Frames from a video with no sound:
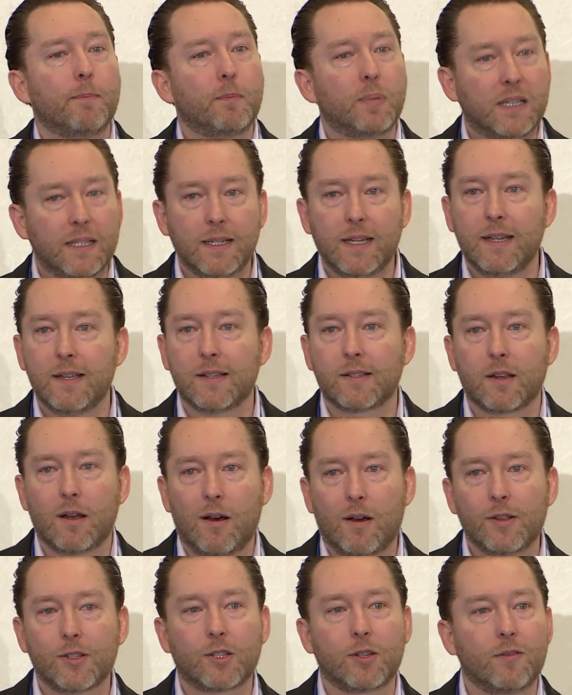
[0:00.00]
Please
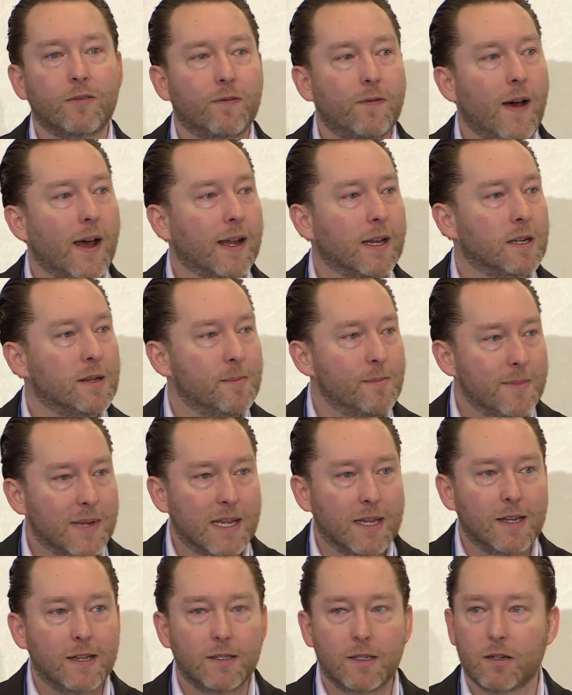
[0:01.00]
also find
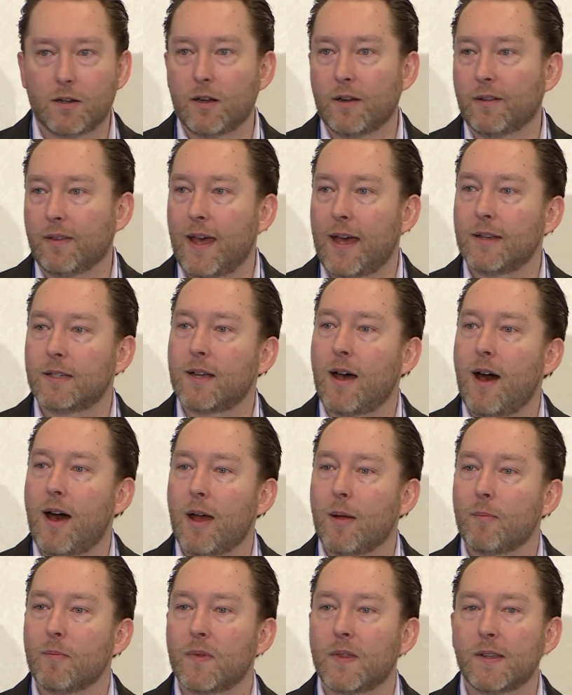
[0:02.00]
me during that
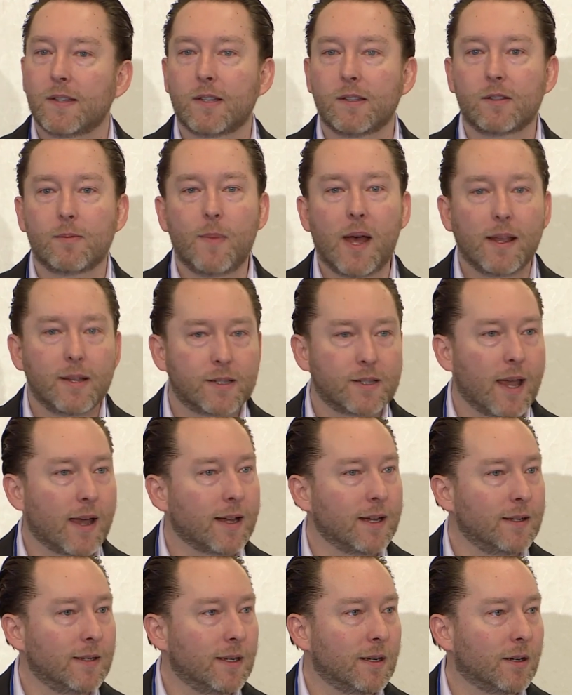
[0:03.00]
time. This is my
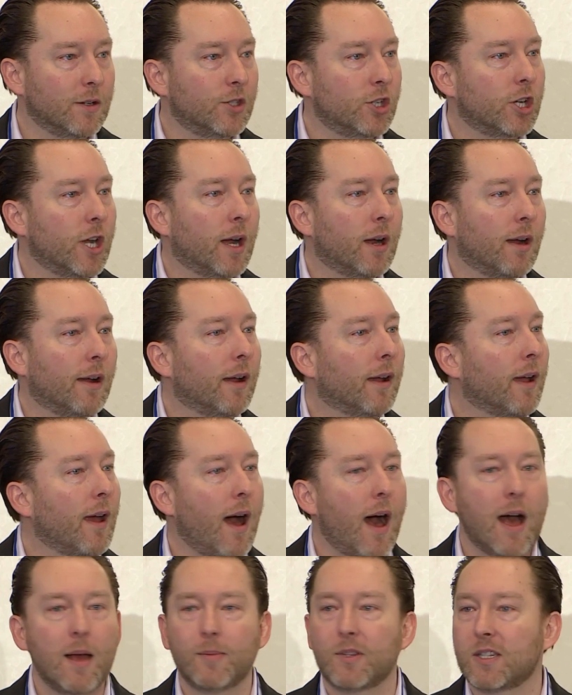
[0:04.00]
second year chairing.
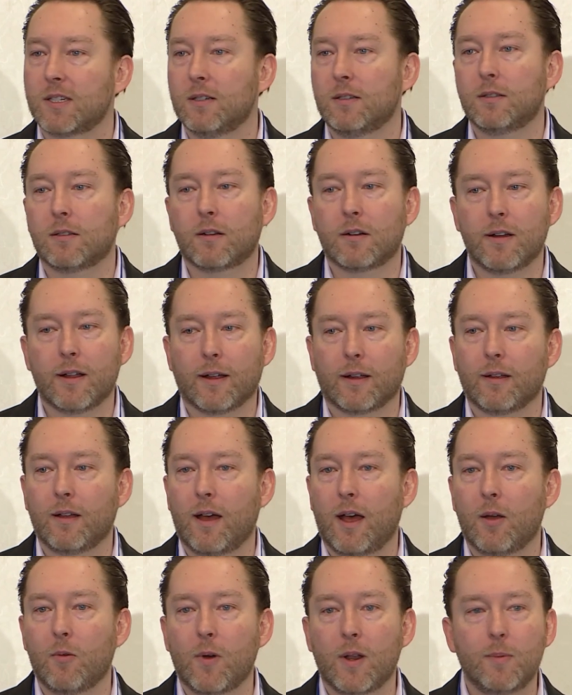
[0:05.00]
I'm still learning.
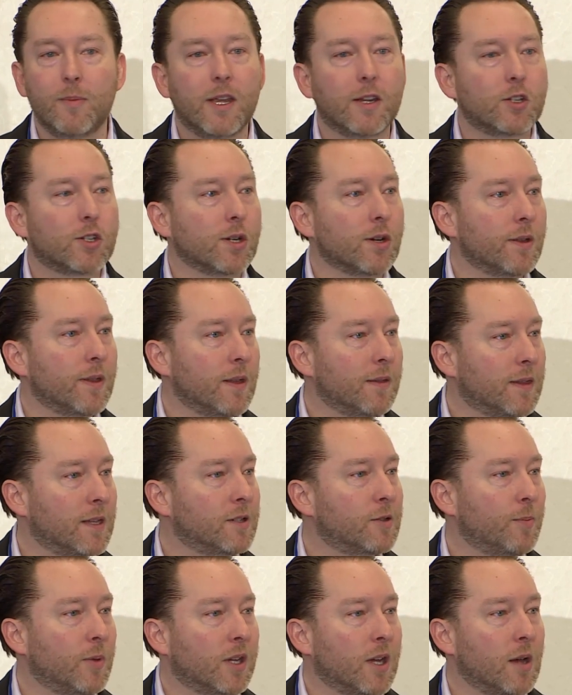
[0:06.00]
I want to make sure that
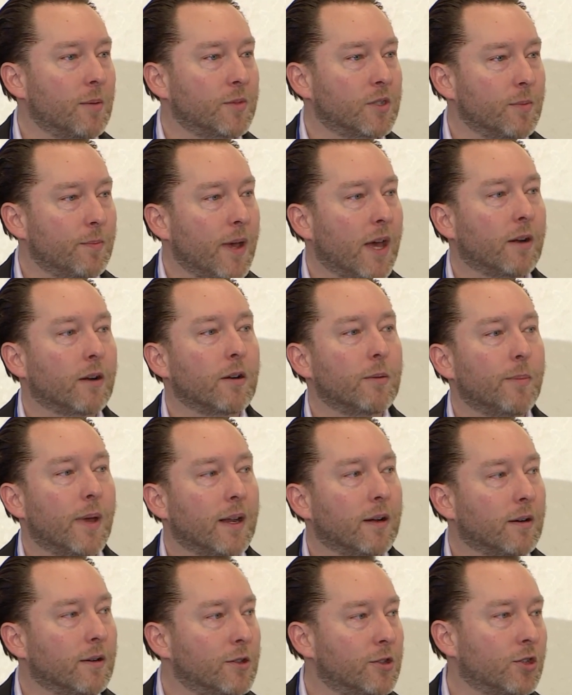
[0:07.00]
this becomes a better and
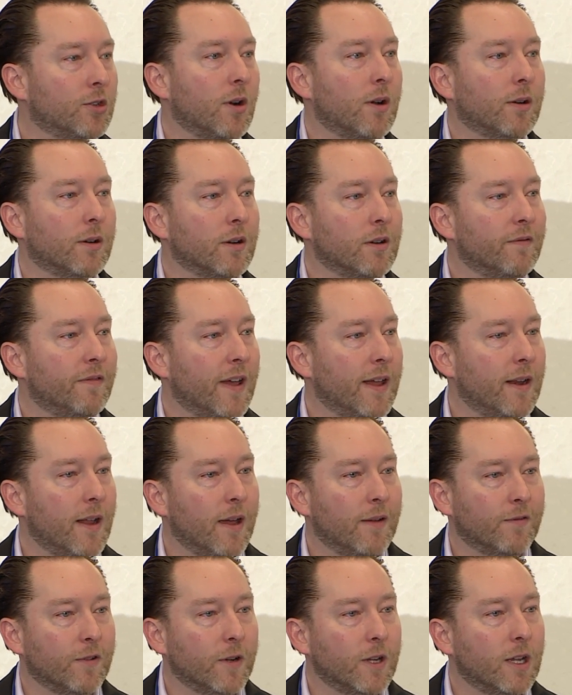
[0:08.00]
better and stronger event
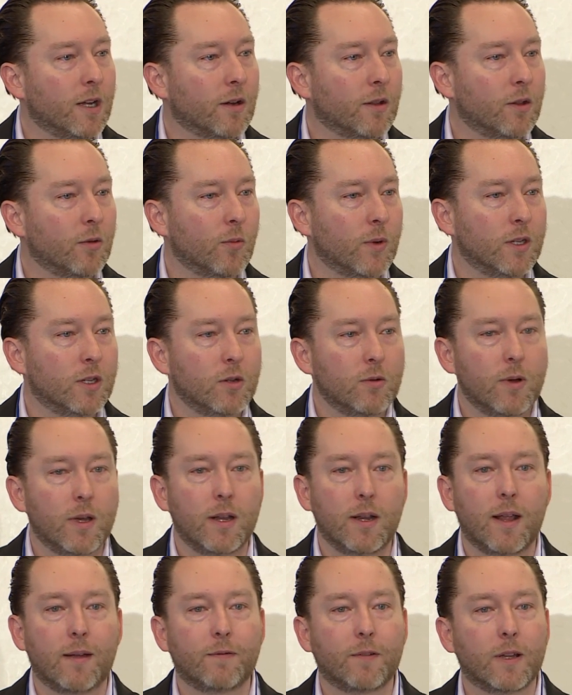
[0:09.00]
every year that we do it
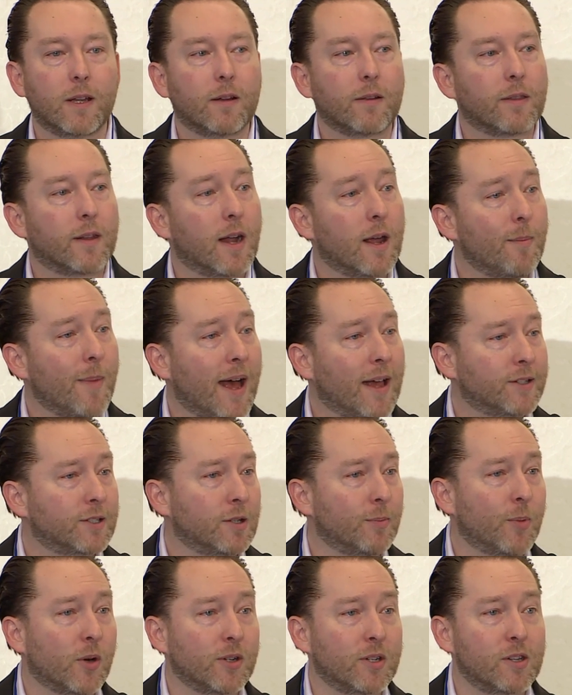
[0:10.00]
and every year that I'm asked
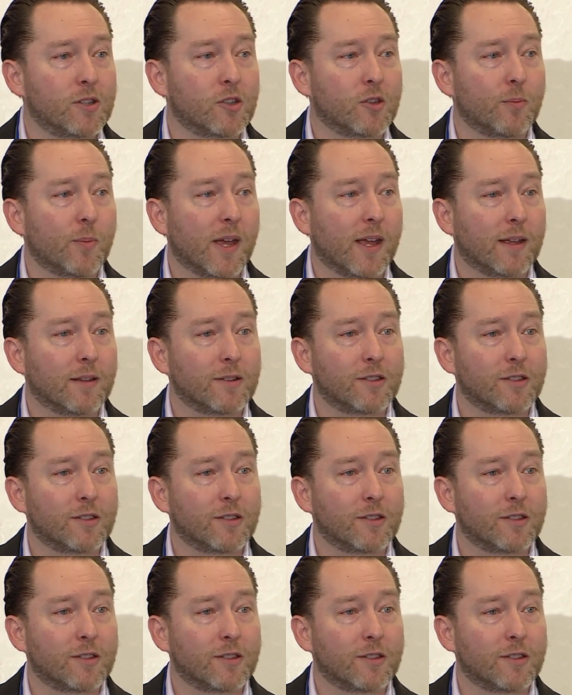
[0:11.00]
to participate.